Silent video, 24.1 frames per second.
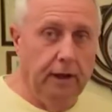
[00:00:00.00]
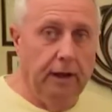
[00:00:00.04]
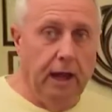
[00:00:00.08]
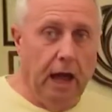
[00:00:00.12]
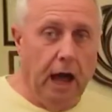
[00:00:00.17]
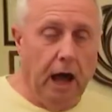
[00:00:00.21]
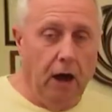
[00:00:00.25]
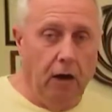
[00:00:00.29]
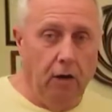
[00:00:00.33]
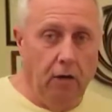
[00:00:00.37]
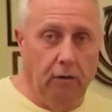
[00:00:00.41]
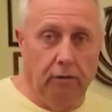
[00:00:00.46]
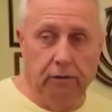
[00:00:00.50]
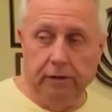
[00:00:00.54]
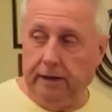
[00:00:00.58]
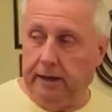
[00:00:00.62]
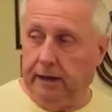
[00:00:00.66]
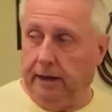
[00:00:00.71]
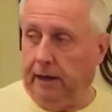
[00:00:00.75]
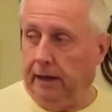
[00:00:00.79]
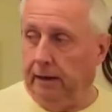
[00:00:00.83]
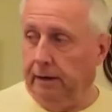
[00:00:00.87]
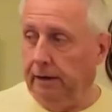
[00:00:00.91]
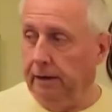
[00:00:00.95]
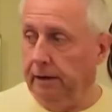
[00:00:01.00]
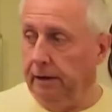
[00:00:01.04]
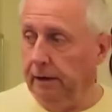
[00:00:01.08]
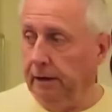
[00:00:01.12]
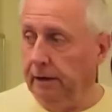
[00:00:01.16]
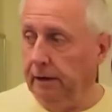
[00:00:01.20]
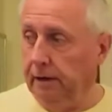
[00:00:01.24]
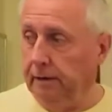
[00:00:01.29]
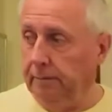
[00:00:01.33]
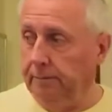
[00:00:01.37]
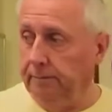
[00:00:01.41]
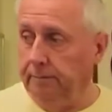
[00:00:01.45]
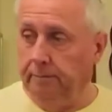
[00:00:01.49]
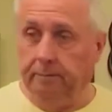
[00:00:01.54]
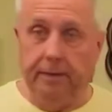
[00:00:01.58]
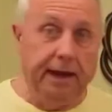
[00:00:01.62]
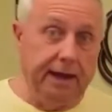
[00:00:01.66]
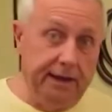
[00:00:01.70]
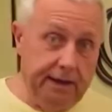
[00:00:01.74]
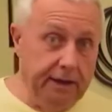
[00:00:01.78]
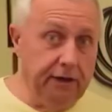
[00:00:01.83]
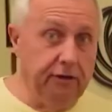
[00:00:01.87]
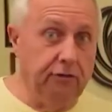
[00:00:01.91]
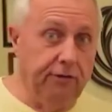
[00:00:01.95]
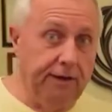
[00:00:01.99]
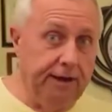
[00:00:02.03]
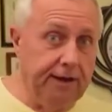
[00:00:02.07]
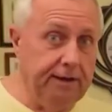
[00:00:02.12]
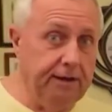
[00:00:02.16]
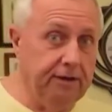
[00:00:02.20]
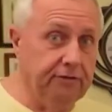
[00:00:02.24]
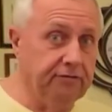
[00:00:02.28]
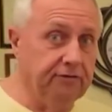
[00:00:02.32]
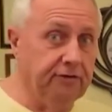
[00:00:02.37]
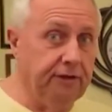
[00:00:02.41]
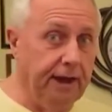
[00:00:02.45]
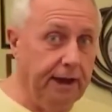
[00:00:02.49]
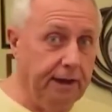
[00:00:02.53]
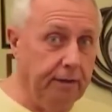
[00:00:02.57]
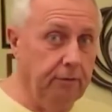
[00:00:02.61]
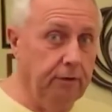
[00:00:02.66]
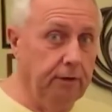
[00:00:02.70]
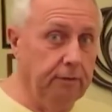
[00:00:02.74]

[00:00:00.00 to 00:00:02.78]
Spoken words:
all the main ingredients now,